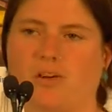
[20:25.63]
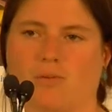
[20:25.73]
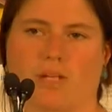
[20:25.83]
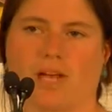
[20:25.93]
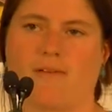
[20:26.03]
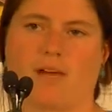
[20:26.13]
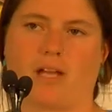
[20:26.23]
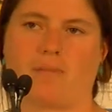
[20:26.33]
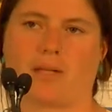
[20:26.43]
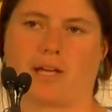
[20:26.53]
don't really have
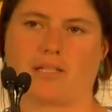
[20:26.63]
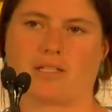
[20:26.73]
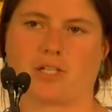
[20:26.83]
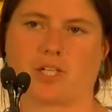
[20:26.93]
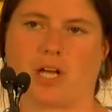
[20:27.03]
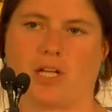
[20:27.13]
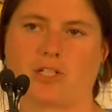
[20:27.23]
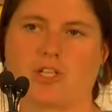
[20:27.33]
any plans to change.